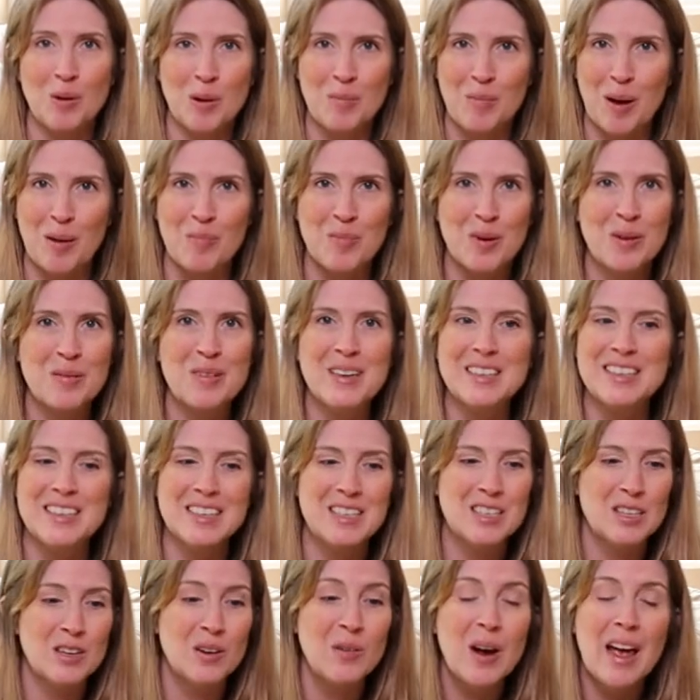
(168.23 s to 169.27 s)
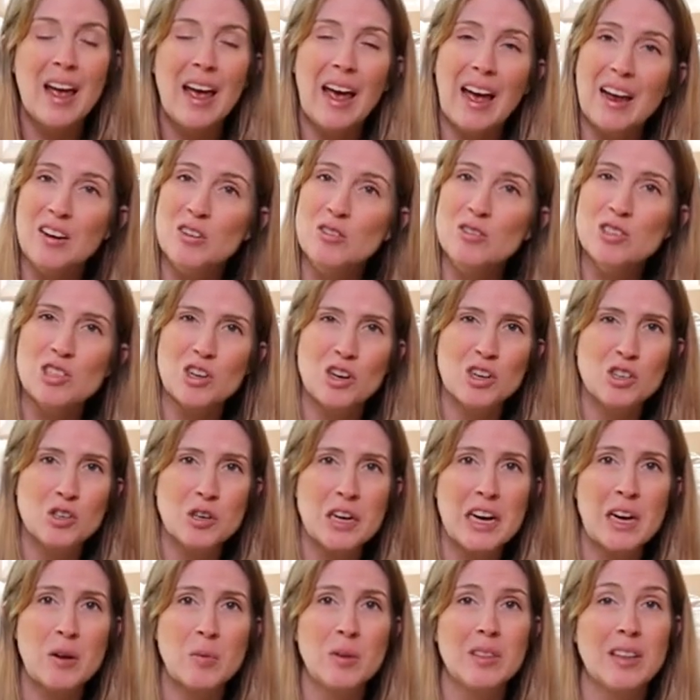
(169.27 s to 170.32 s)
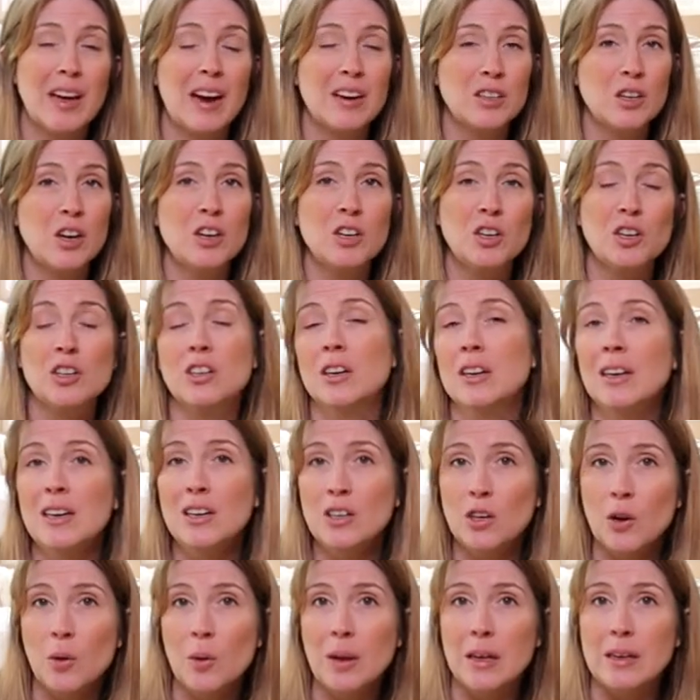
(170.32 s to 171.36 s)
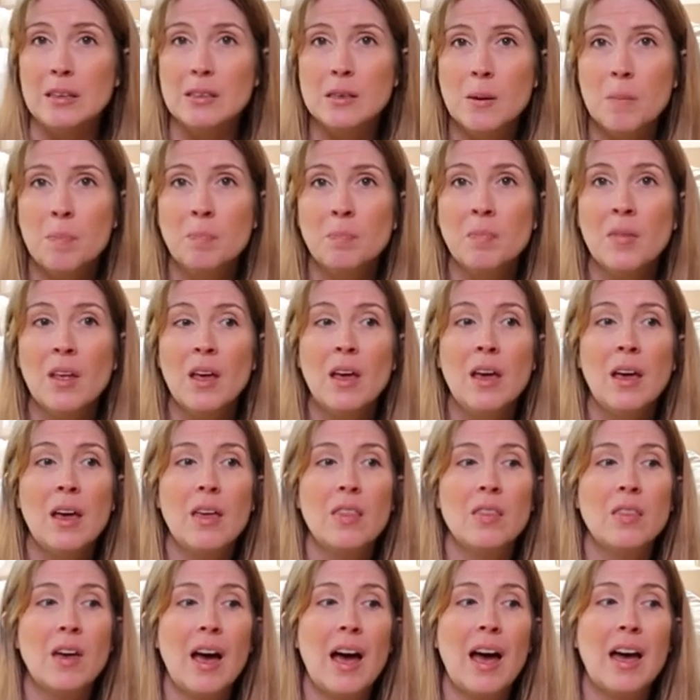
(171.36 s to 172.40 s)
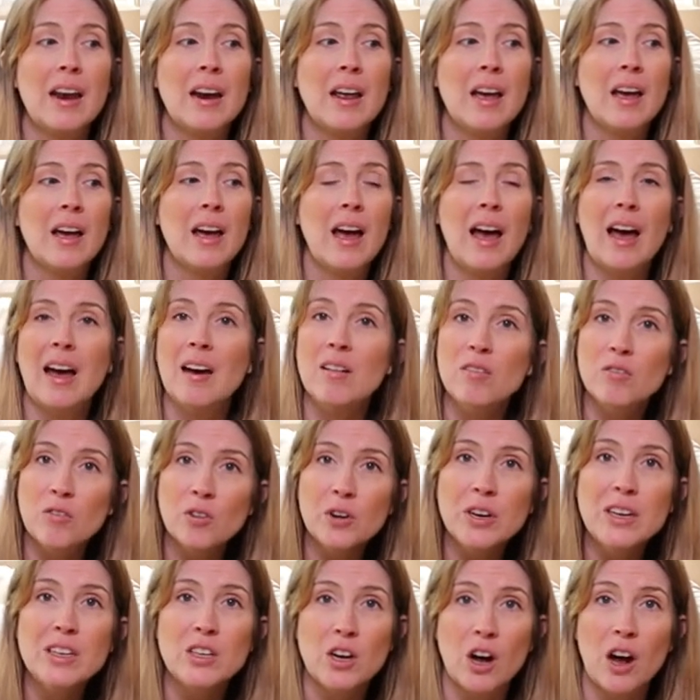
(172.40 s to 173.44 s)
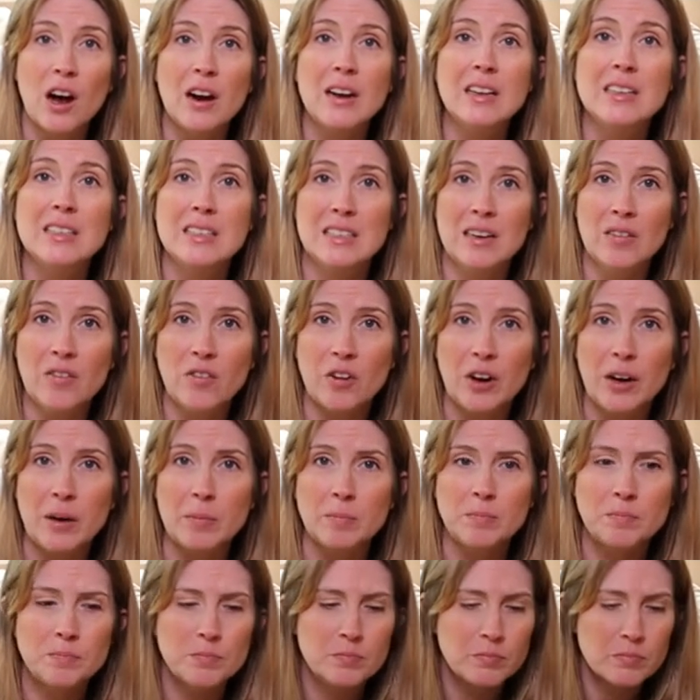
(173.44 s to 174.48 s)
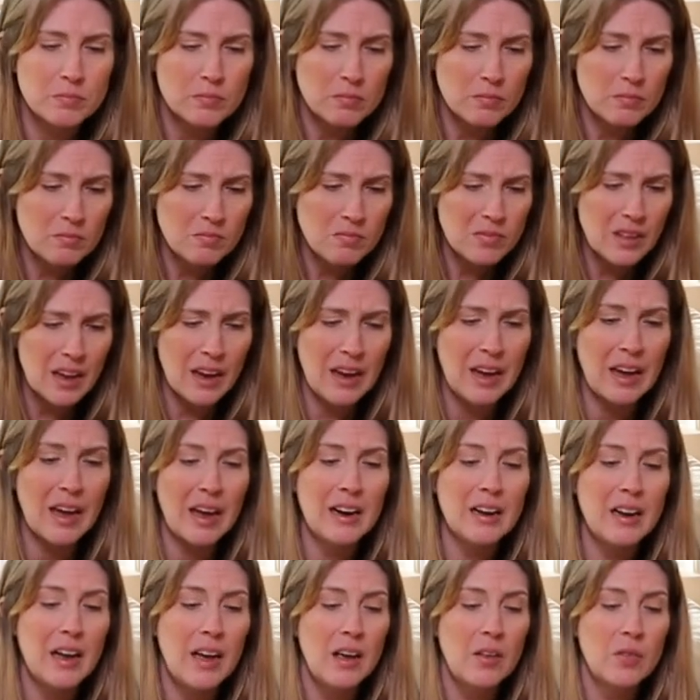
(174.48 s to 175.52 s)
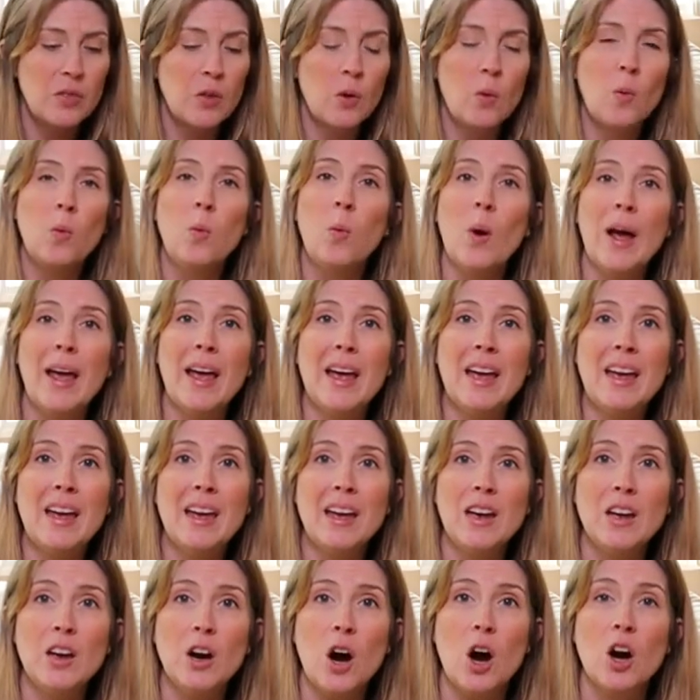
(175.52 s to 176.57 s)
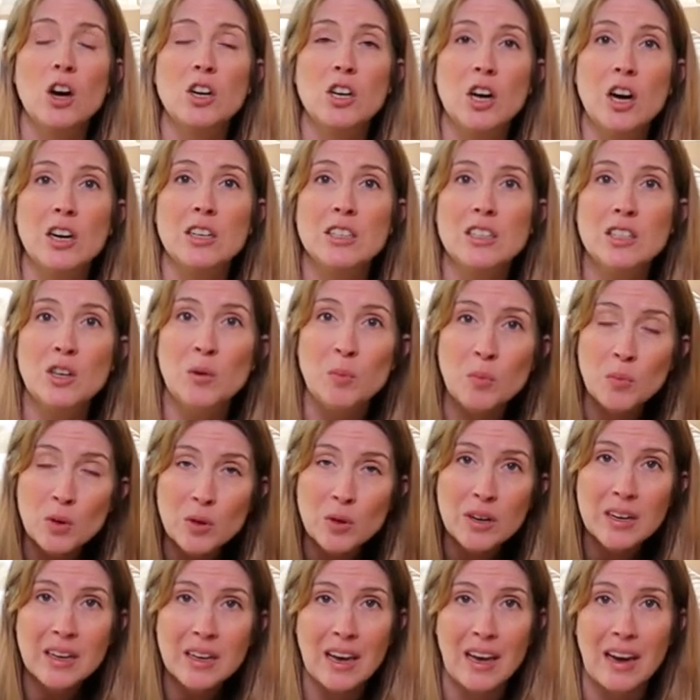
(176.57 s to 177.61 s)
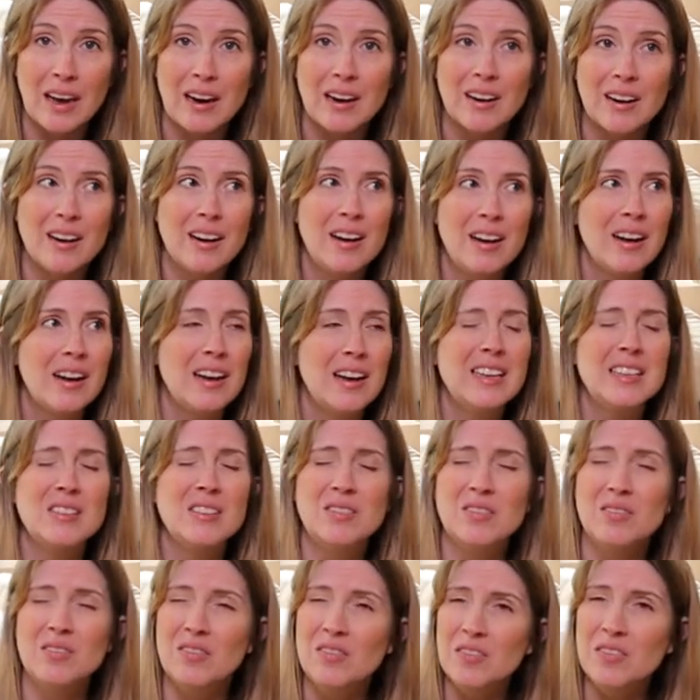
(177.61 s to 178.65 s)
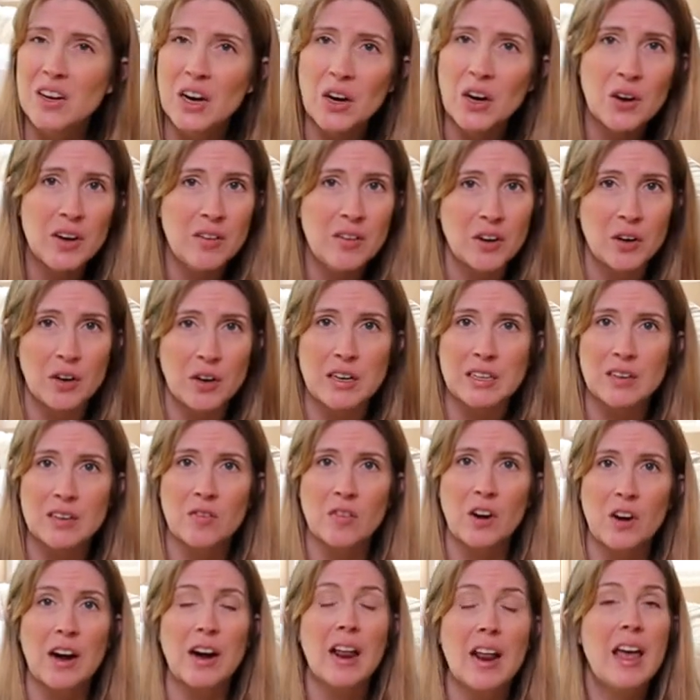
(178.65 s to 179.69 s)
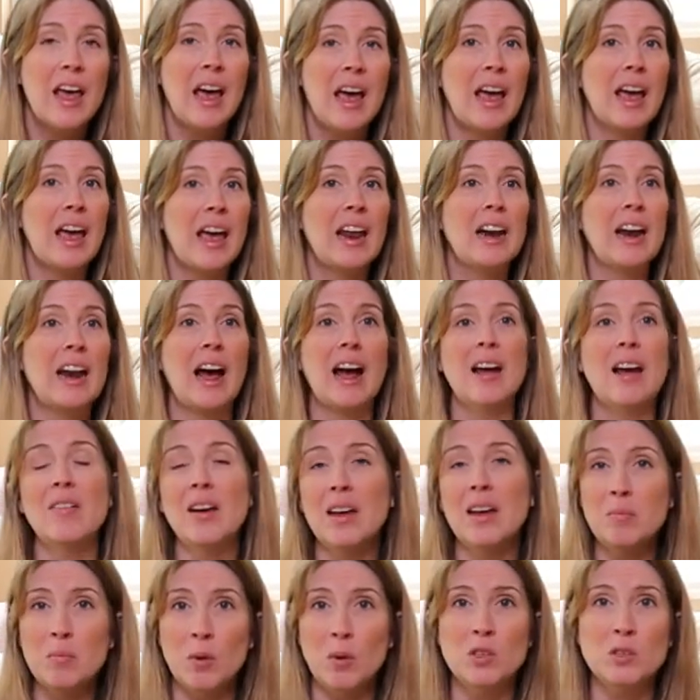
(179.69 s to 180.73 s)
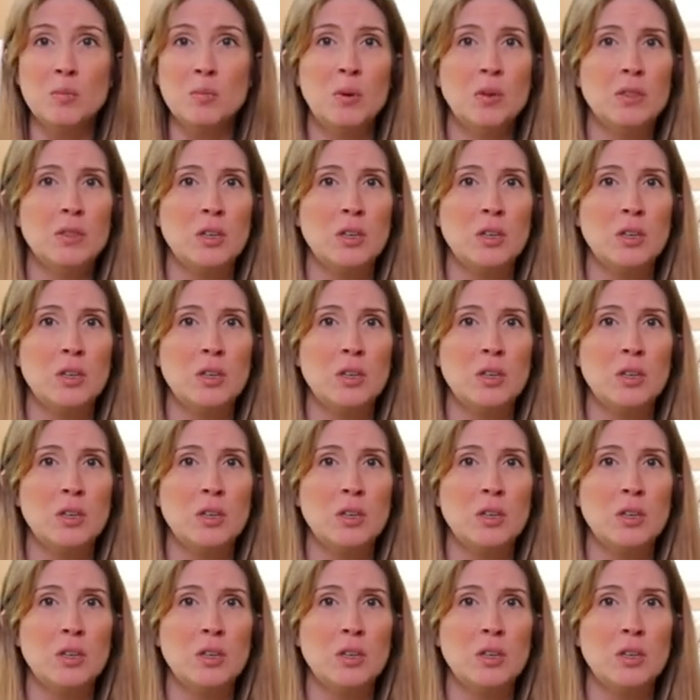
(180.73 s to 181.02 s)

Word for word: remember what to do and you start training with that dog you're going to notice that every dog is different and the way our dogs communicate is very very different and I've had multiple